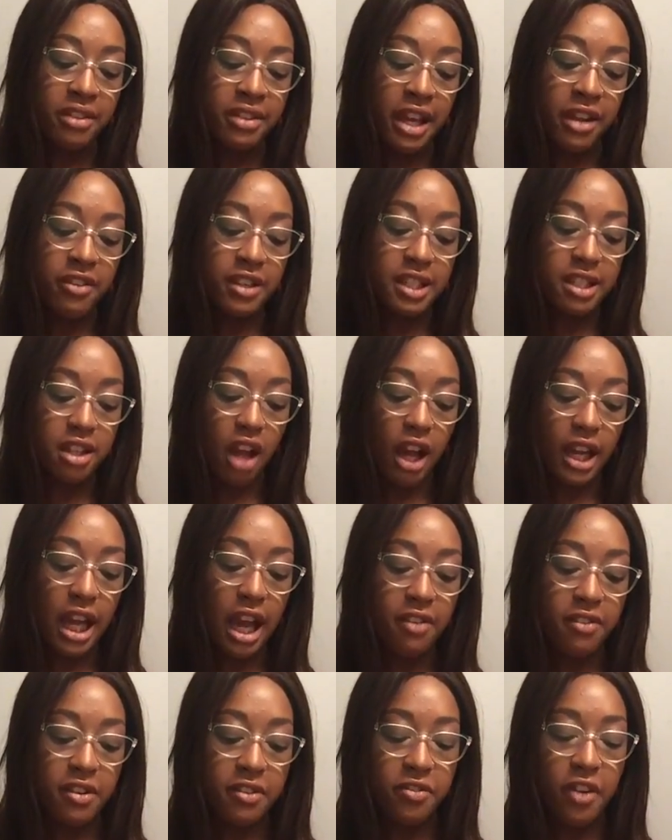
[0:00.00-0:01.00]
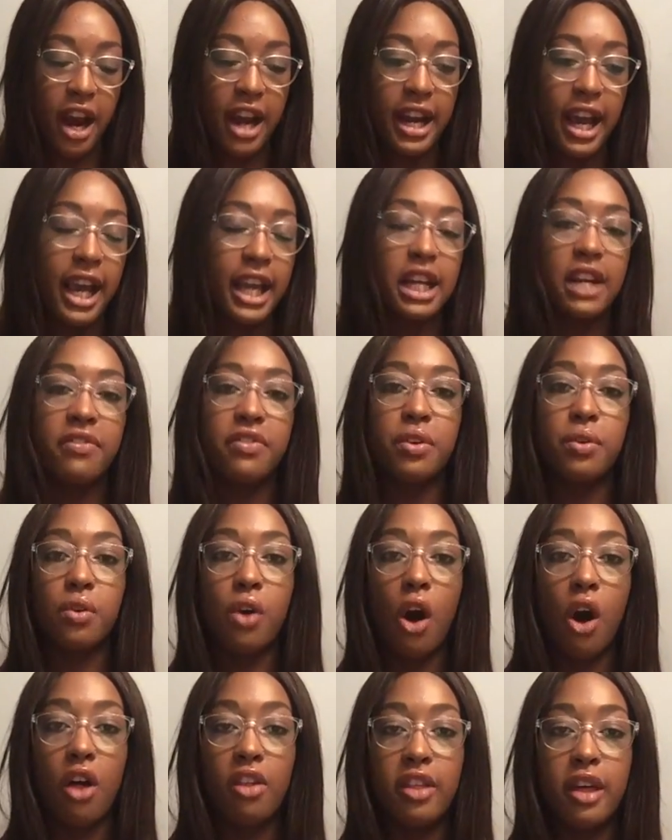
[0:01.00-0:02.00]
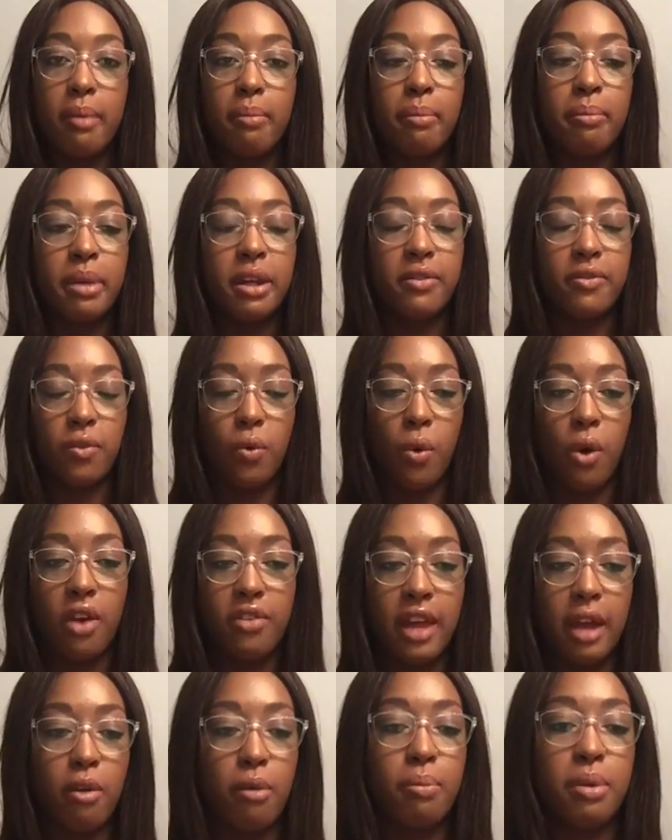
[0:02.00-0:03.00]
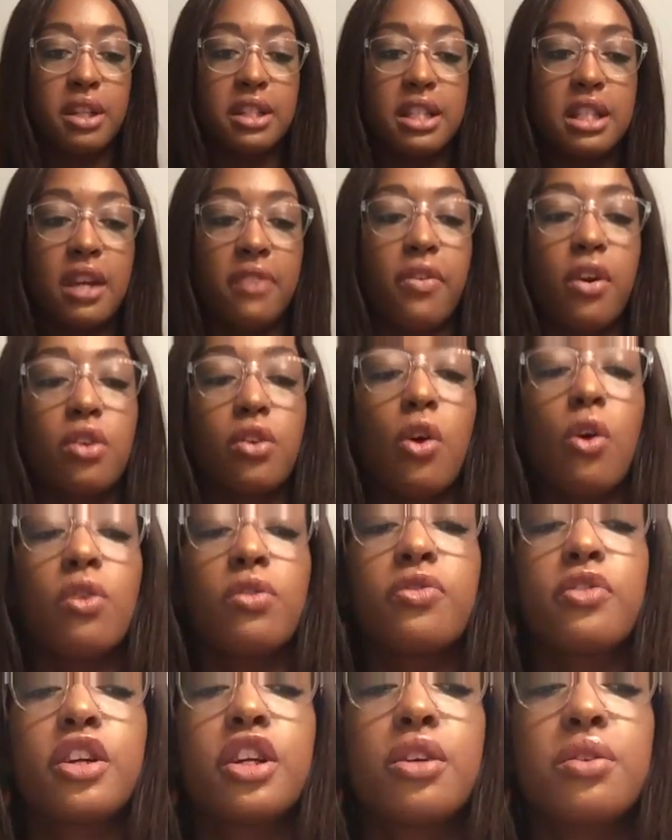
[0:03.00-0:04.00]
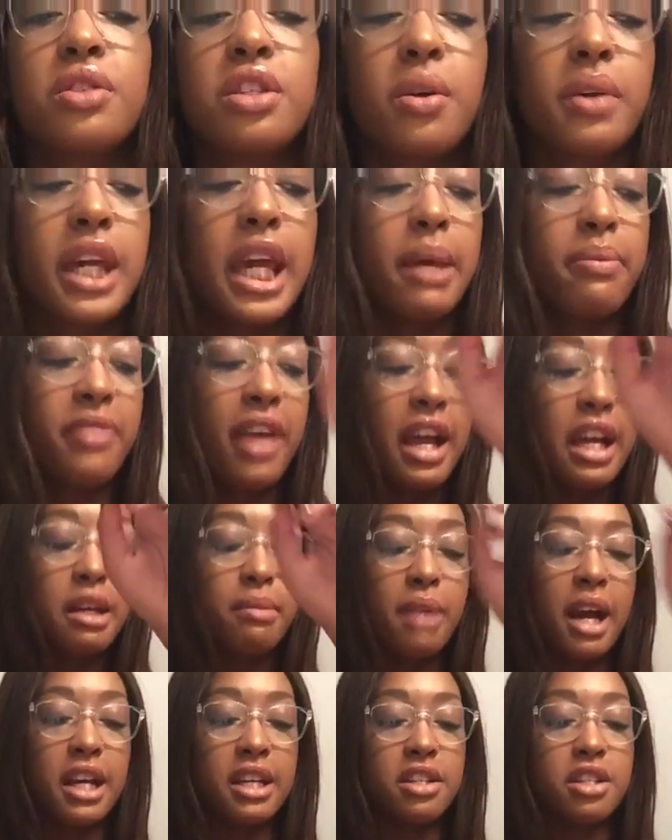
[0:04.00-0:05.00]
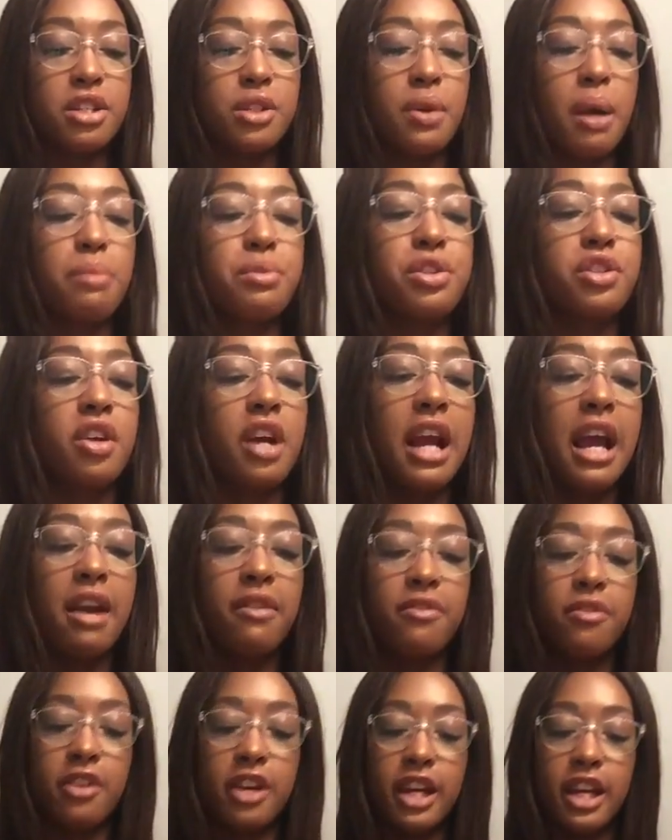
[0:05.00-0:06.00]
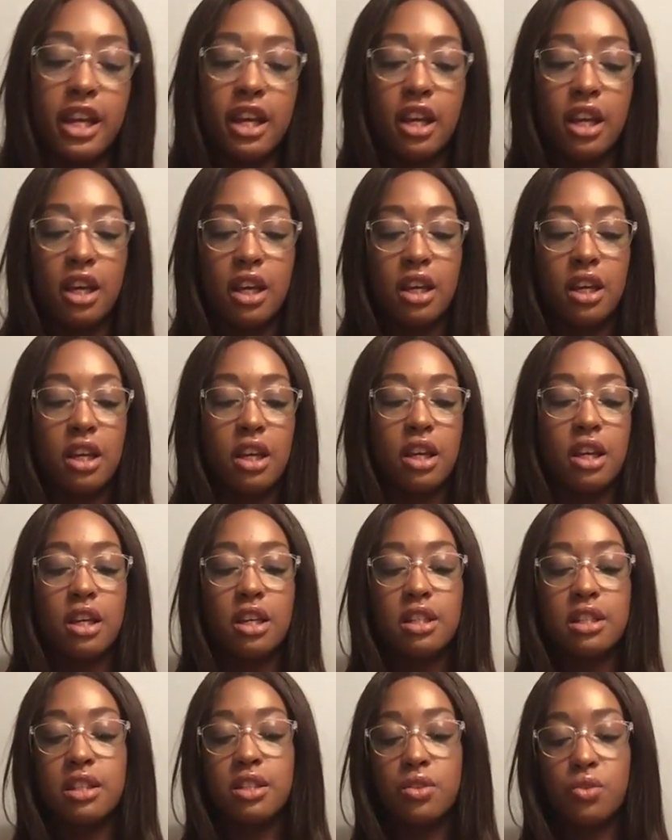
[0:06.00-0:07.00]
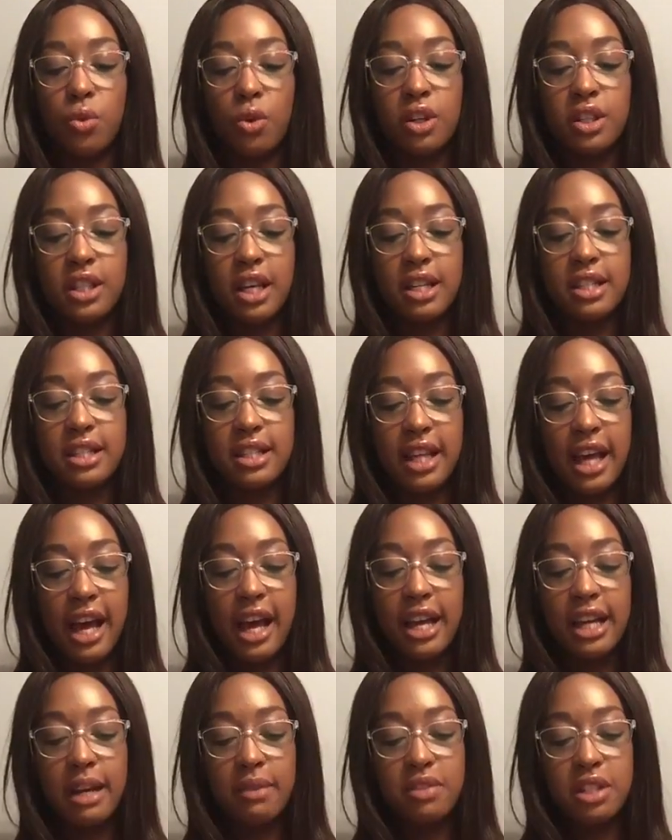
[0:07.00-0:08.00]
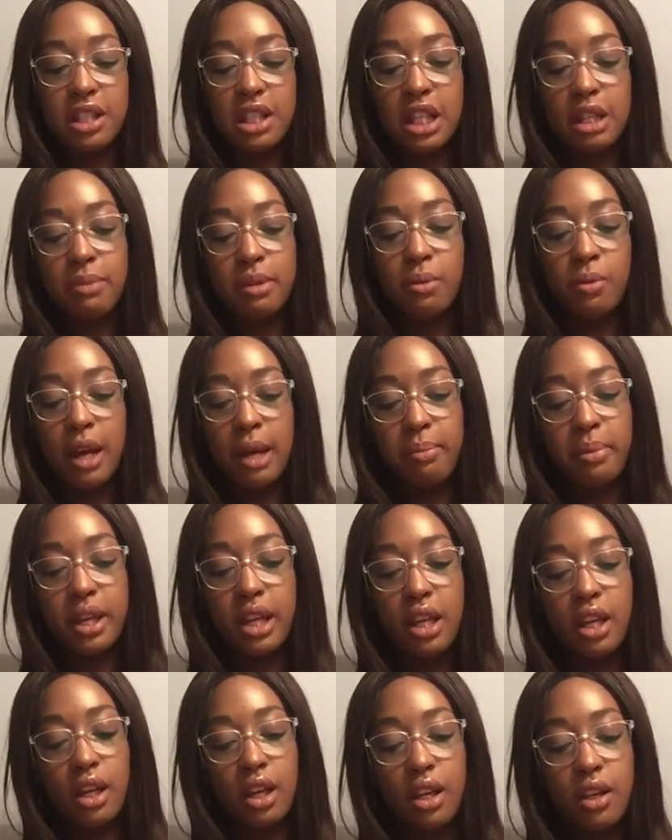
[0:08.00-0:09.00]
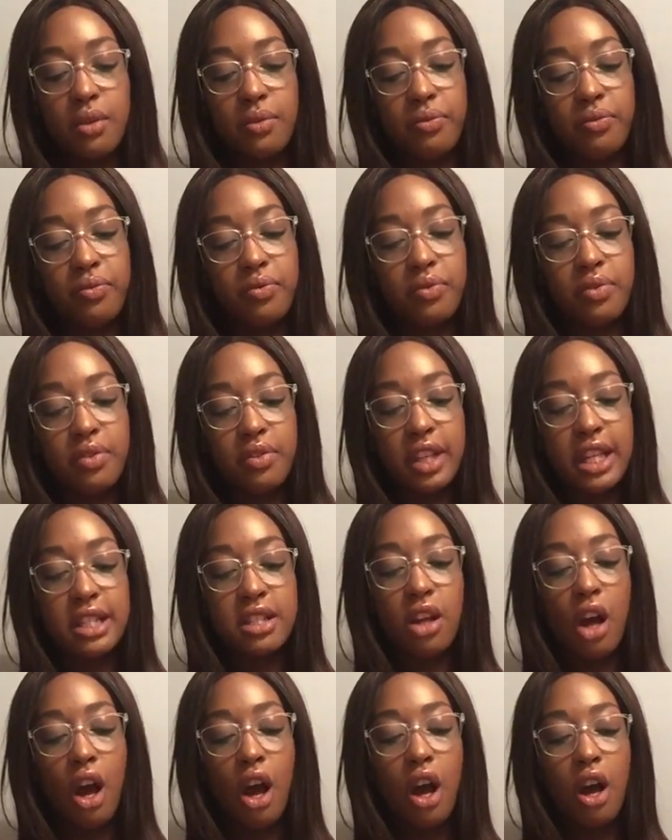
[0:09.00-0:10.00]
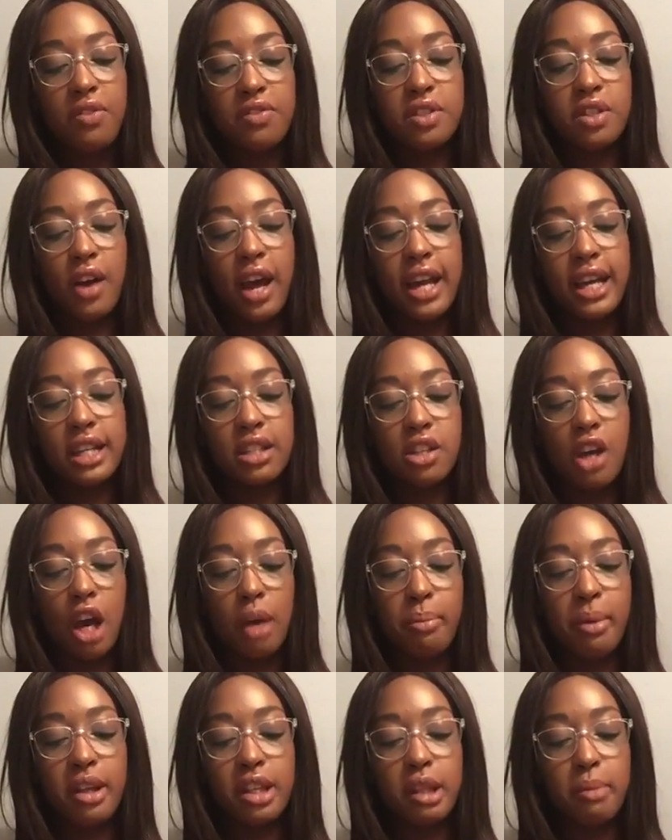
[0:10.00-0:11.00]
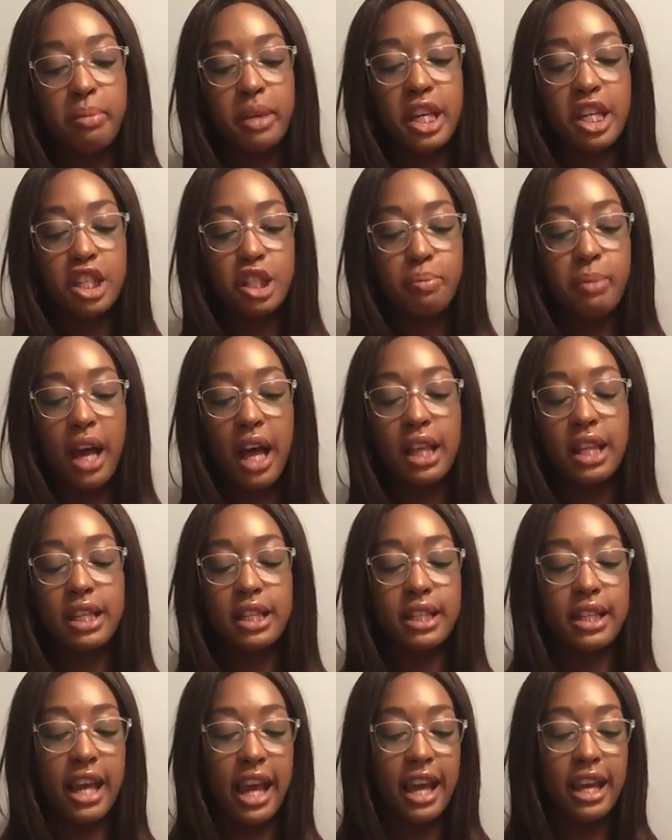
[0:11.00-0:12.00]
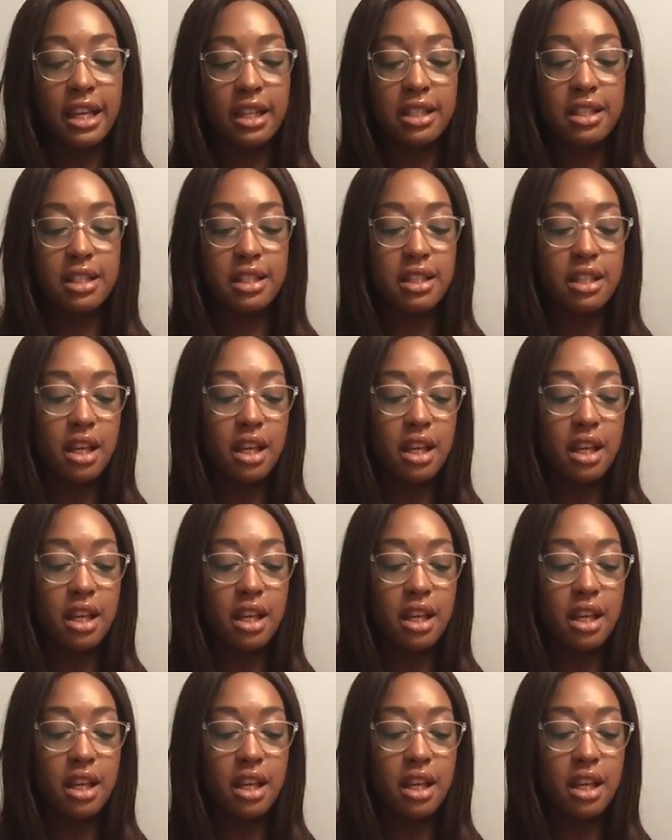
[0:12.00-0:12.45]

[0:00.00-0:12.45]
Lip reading: They restock every Friday, and if you call them before, they will put stuff on hold for you, so keep that in mind too. I'm sure every store does that. I'm just going to be wiping these off so I can talk about the Peach palette next.